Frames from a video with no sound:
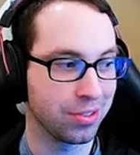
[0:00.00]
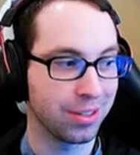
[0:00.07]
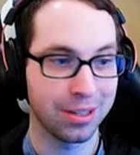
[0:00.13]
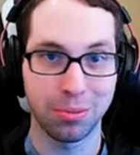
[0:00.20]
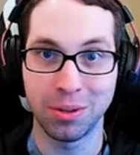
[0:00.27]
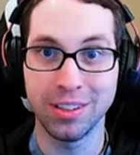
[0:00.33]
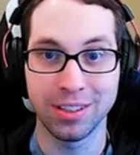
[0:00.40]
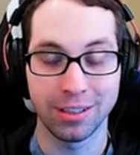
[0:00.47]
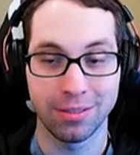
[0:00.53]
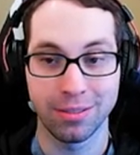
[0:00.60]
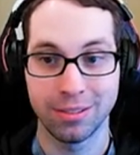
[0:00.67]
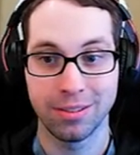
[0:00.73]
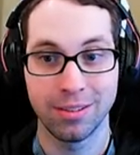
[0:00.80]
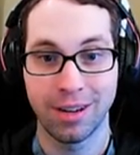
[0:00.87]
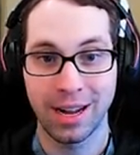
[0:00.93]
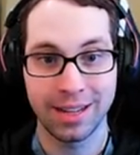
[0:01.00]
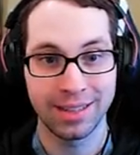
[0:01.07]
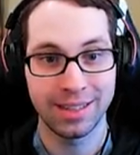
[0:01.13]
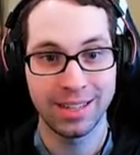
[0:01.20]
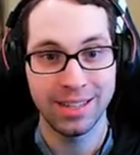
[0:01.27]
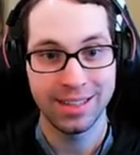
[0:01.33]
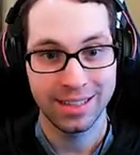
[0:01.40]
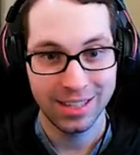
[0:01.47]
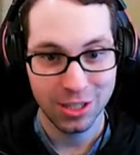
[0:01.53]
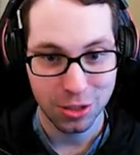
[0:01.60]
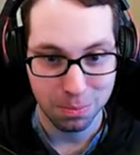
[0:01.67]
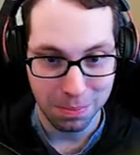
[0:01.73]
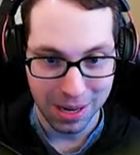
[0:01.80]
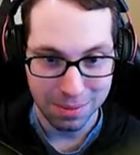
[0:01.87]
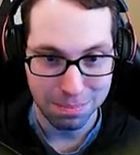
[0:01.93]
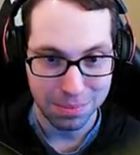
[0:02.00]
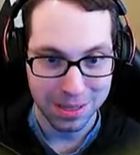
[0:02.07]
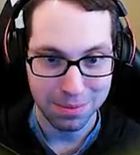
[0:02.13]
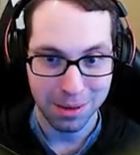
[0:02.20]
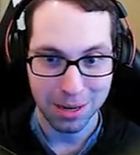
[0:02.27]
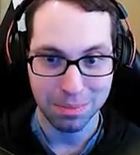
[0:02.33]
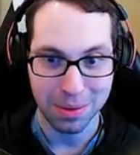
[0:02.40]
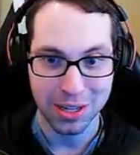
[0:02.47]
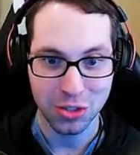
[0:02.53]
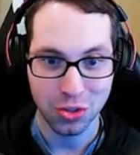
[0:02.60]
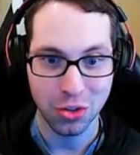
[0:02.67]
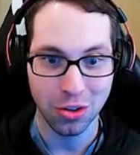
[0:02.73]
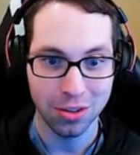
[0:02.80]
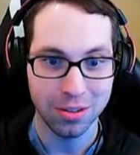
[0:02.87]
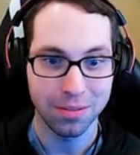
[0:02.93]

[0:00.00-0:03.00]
Like really, I think this might be my best start.